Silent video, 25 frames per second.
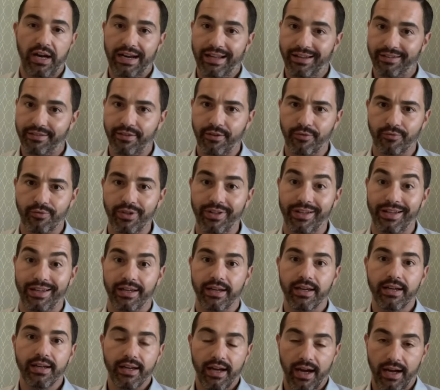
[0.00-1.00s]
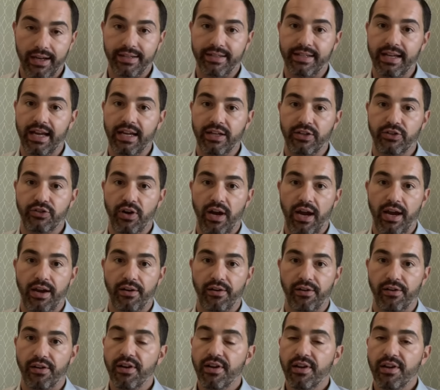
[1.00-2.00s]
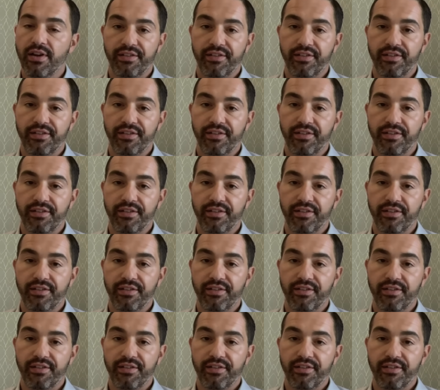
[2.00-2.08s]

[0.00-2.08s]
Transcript: So, really, a day trader,